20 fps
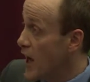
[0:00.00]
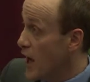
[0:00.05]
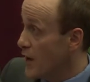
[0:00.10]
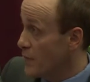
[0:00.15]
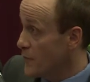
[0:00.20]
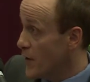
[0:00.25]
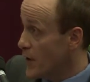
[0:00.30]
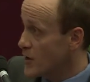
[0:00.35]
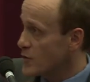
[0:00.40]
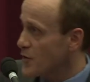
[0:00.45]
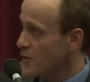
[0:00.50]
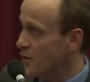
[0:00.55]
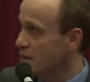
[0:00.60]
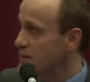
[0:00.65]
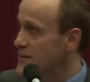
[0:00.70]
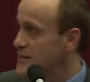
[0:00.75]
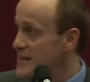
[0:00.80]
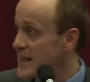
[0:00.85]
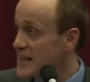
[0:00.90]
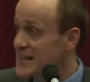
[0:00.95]
Final thing to
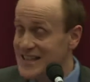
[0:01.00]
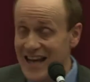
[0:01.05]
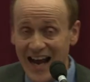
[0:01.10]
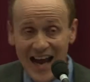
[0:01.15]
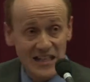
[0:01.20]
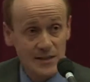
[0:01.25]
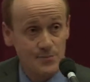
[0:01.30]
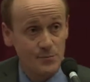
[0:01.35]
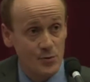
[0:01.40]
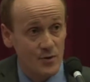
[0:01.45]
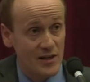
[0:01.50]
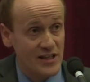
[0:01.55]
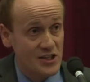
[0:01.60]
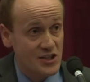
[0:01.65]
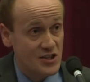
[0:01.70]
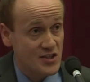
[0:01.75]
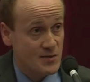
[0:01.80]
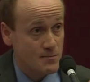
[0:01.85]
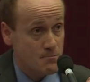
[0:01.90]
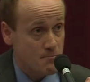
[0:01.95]
say is that
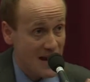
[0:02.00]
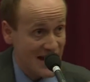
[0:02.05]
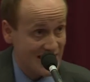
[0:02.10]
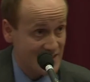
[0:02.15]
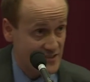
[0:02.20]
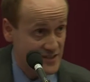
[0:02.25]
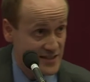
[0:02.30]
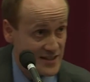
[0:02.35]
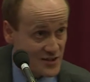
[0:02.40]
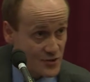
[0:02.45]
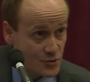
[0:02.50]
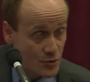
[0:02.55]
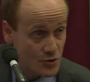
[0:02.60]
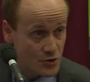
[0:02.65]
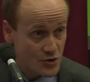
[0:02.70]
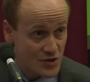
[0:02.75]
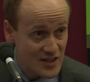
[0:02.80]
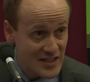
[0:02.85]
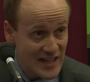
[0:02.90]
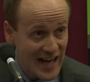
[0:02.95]
aspirations matter. It's not
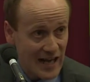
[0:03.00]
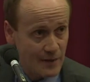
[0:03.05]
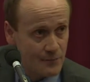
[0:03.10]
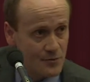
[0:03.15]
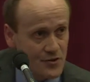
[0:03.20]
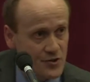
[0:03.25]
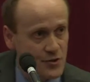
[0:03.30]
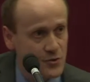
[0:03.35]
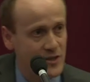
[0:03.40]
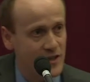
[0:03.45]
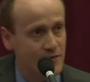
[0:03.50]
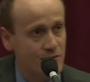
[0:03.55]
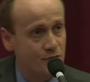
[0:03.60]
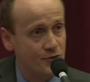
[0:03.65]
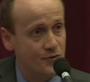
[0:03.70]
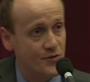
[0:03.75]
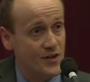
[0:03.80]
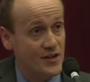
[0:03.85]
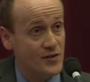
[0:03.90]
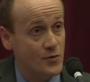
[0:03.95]
just the absolute levels of
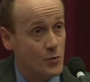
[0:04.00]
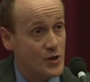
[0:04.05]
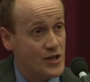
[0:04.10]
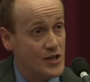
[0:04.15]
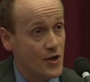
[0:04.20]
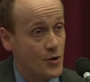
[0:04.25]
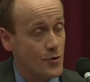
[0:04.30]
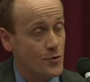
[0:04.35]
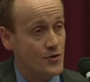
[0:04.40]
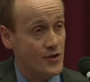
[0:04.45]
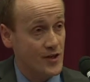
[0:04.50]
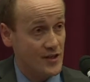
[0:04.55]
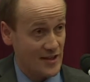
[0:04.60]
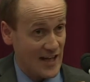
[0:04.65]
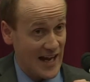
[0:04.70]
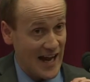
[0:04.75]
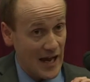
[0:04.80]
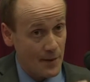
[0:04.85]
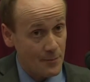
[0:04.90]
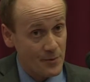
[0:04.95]
things. We know that
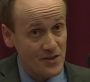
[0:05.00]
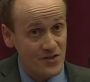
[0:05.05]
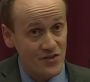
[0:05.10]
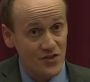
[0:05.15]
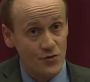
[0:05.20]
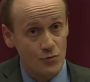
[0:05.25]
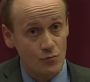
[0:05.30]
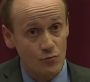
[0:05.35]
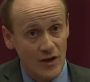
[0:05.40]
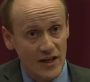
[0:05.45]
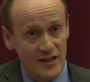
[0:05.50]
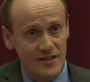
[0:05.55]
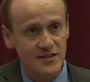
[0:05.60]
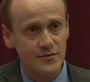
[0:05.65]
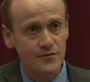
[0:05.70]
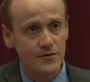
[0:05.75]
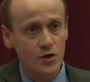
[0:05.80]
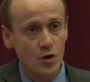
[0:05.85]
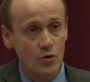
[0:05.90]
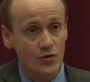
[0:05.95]
happiness is a
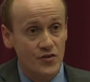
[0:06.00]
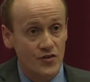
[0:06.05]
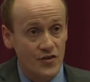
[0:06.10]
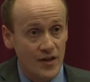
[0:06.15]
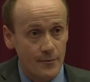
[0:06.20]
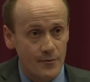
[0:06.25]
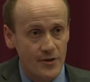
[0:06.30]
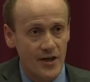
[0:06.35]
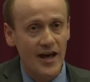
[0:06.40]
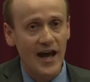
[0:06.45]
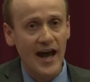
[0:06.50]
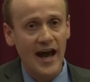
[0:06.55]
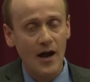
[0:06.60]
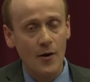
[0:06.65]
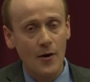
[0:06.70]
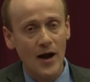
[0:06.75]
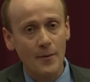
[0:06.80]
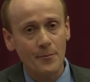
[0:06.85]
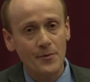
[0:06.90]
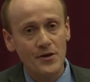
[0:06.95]
relative concept. How
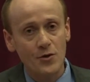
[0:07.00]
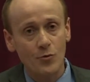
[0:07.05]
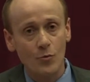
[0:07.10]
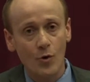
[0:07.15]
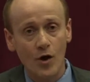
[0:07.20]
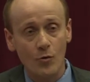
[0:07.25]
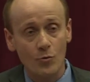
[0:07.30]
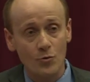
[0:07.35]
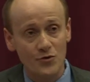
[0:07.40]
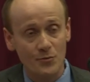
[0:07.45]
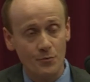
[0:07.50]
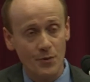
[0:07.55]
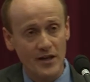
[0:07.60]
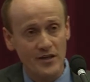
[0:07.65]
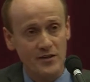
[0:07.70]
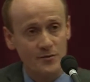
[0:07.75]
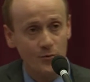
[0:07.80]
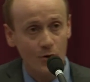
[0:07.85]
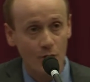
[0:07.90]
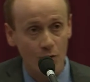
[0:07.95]
happy you are will depend
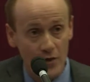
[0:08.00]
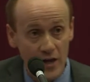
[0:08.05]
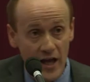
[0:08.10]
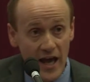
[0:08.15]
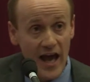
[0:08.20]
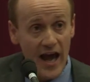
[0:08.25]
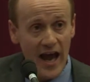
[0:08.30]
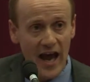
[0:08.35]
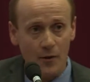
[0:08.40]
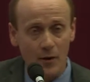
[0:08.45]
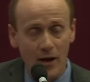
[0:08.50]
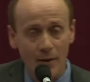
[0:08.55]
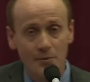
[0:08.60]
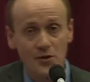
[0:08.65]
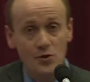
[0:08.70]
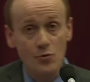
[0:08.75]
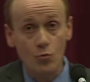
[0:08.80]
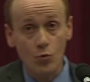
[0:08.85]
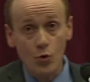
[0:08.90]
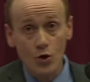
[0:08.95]
upon how happy
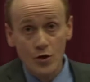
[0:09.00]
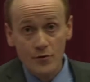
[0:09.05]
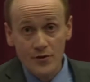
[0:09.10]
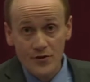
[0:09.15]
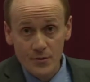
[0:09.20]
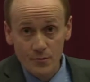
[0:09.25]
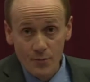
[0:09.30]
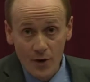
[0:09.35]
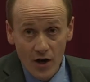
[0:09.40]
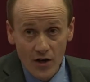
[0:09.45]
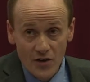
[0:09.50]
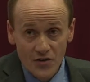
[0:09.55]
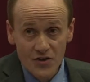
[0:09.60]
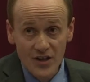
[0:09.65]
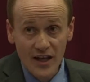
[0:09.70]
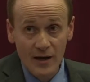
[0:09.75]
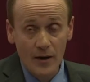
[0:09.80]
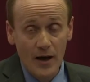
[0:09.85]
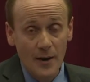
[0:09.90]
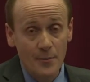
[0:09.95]
you were in the past and
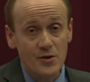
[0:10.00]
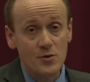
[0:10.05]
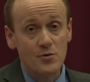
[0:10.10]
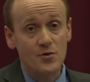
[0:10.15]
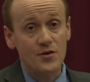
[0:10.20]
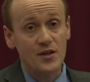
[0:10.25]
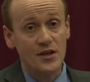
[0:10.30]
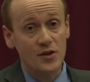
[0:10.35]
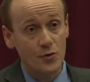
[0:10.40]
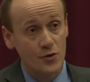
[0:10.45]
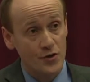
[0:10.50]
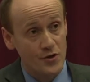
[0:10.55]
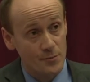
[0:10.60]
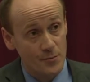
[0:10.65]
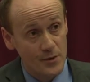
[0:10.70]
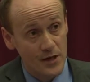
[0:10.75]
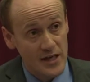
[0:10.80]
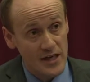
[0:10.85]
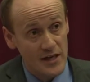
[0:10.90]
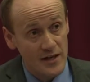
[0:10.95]
how happy you think you're going to
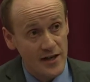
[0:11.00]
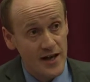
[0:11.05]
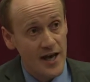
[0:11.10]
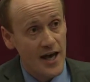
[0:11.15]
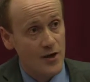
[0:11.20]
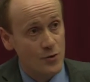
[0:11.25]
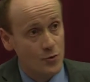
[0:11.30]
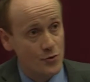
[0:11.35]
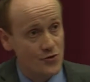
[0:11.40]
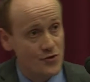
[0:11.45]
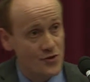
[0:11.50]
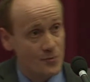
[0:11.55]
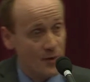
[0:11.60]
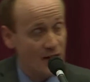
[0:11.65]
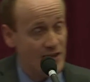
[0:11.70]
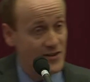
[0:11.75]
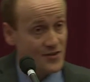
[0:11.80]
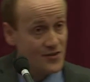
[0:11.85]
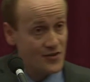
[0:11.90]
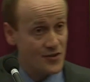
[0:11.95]
be. It also
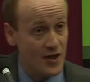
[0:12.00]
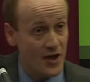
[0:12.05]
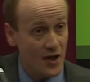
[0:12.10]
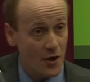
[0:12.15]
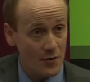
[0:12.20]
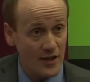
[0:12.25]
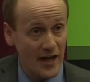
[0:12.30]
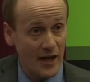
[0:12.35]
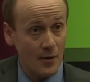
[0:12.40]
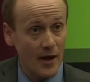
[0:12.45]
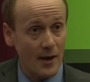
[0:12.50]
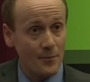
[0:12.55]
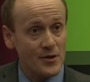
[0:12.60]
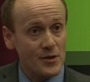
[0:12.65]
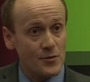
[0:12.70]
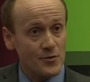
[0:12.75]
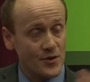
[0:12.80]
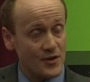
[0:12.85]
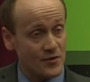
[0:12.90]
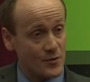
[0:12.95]
depends on how happy you
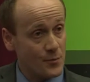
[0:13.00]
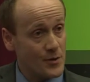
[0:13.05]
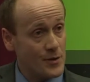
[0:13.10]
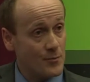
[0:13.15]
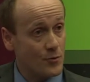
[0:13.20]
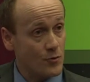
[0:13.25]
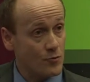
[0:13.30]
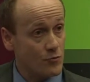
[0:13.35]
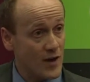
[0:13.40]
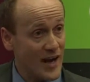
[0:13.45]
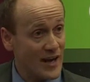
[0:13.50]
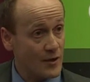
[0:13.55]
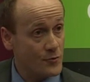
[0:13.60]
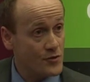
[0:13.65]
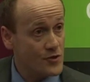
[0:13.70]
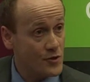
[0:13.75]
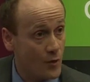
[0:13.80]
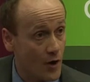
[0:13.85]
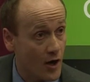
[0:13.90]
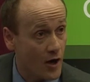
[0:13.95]
think the people around
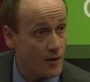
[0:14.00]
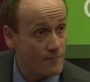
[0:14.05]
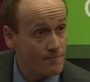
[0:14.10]
you are.